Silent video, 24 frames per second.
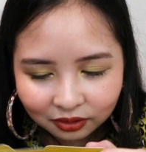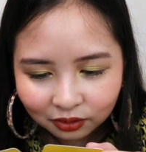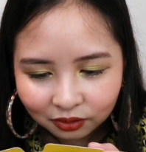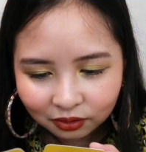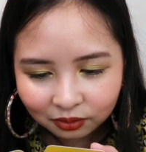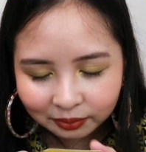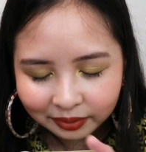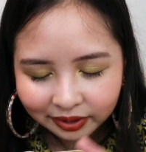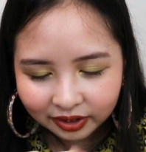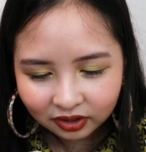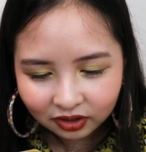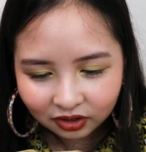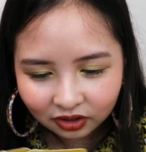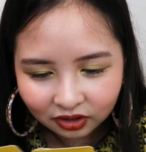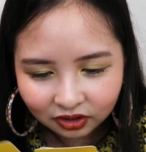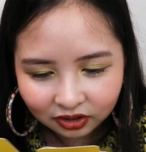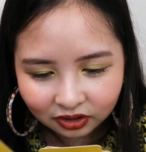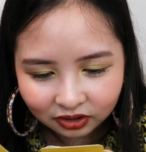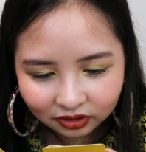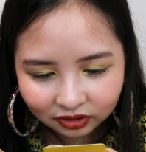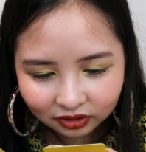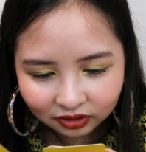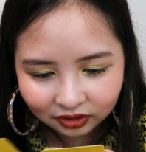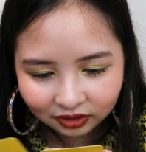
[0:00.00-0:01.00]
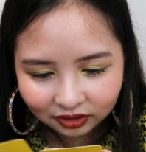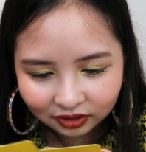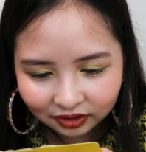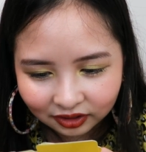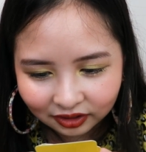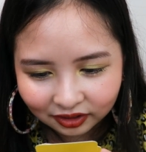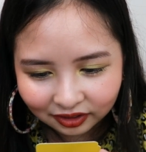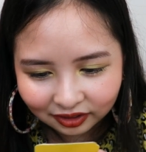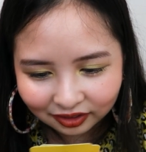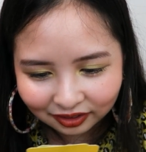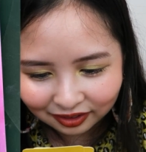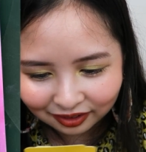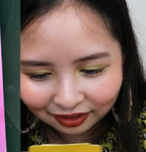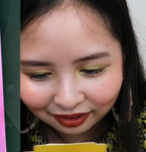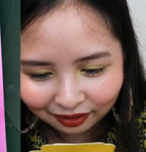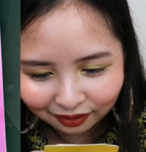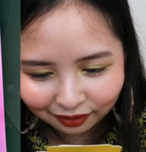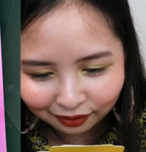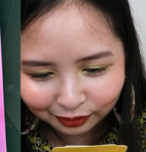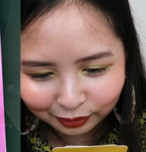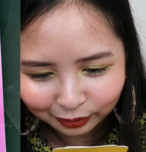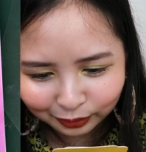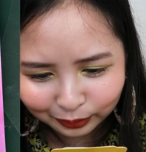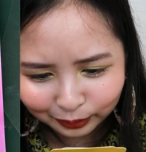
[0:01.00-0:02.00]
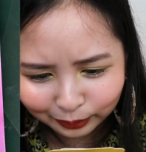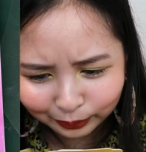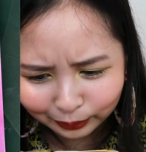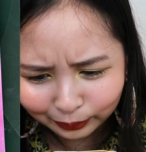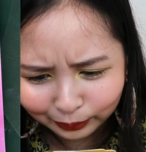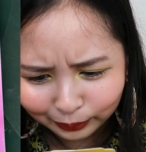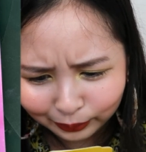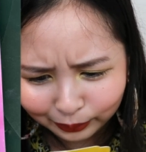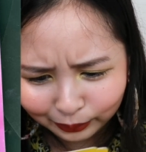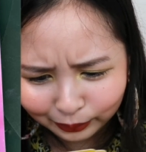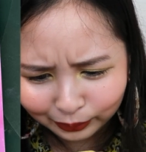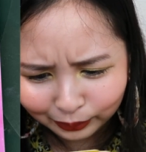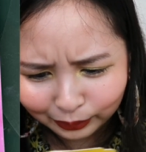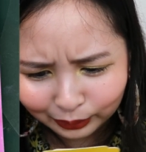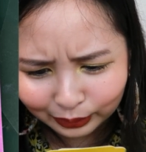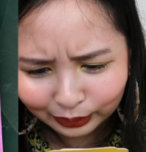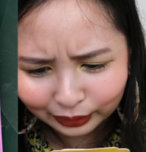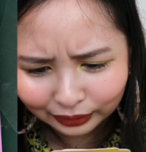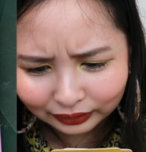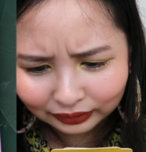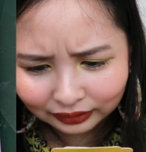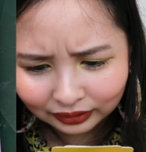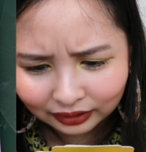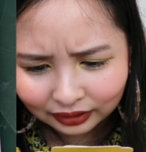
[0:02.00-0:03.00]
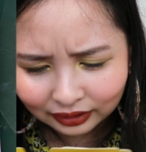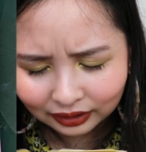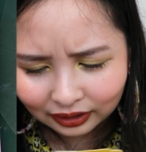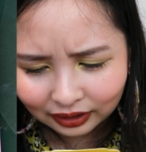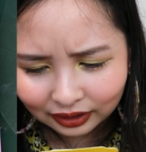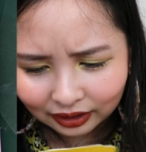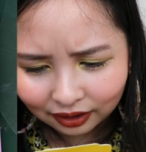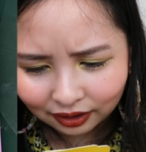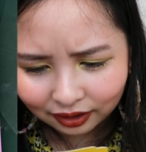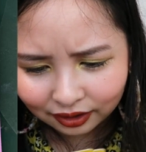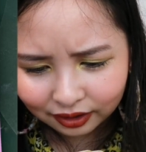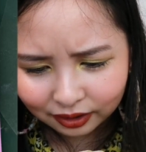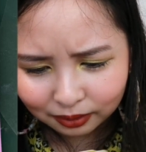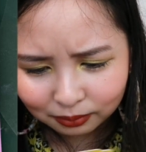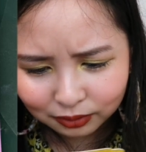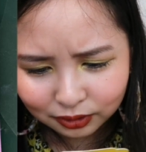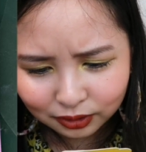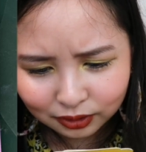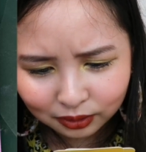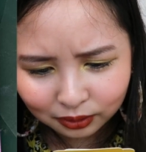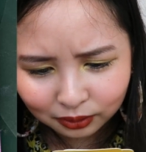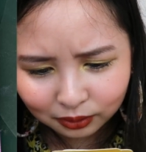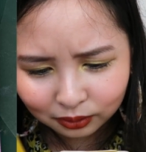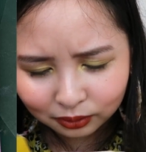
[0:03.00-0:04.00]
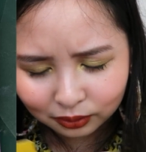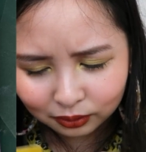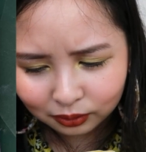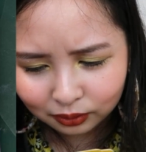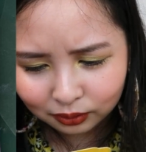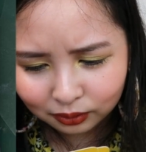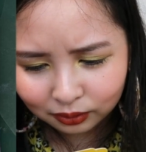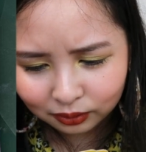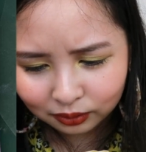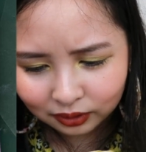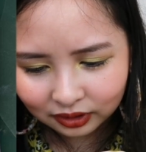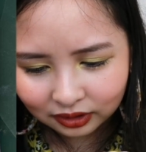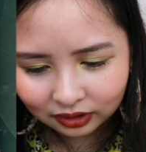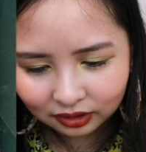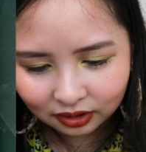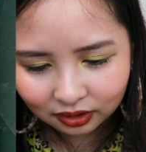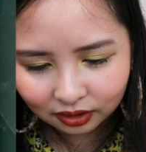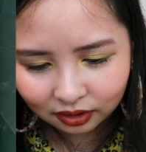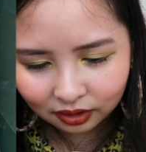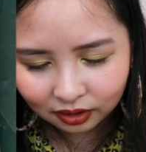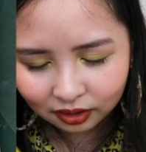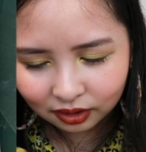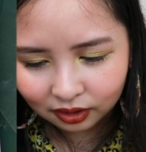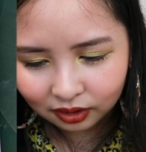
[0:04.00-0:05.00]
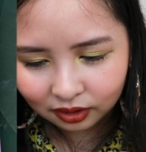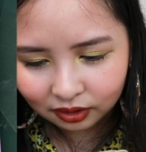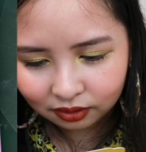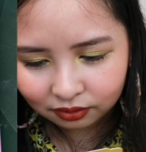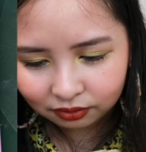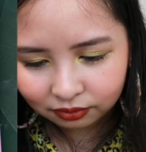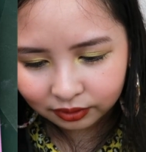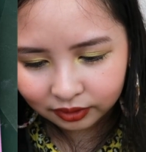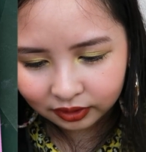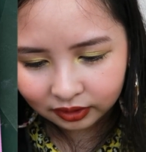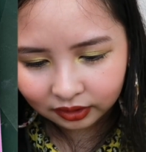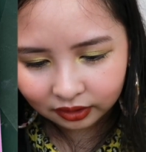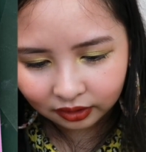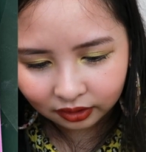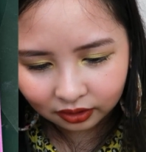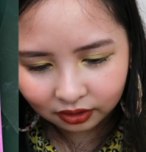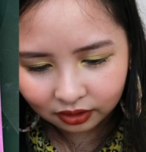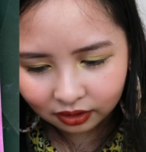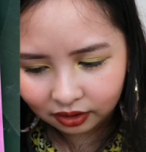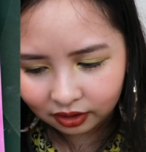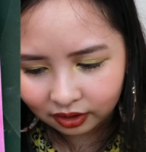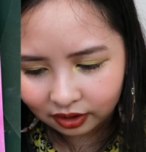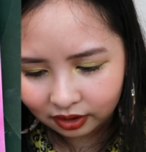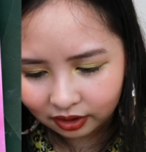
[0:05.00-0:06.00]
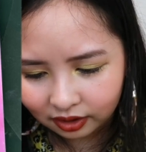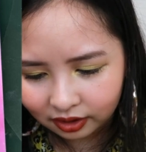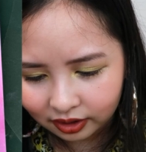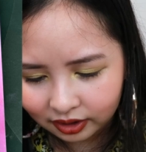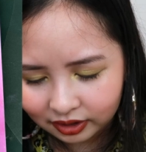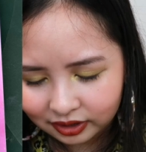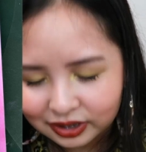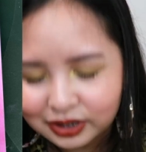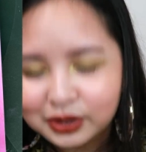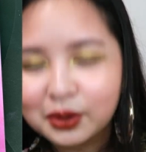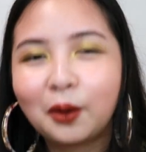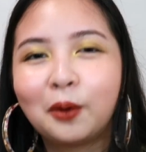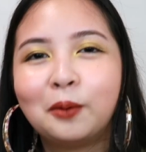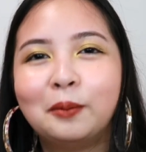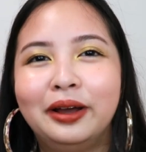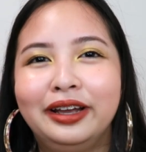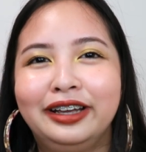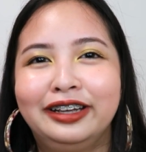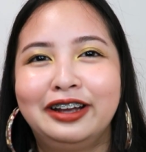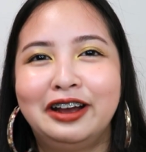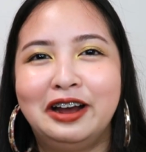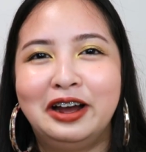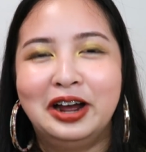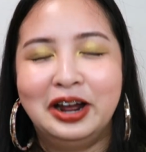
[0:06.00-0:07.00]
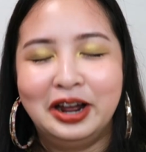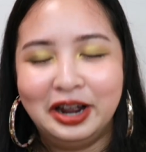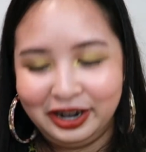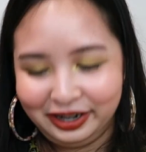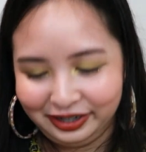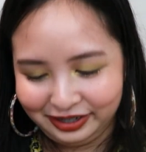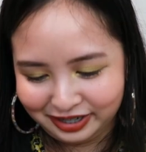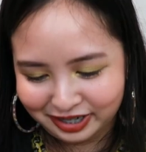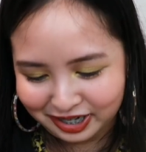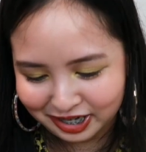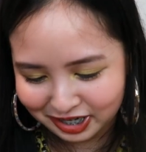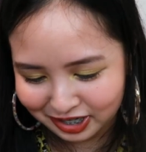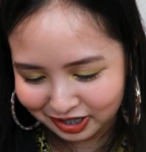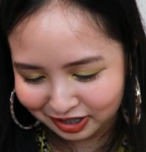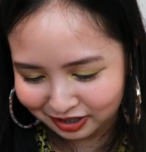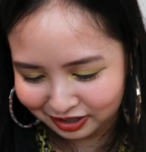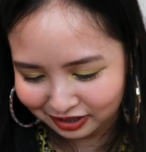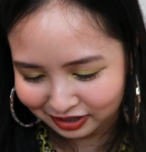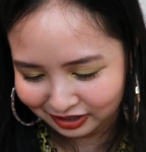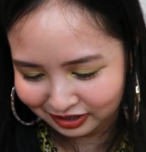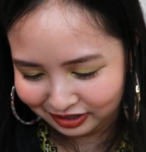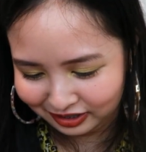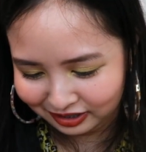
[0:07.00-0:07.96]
Oh my god. How cute! I am so in love with the cards. Oh my gosh!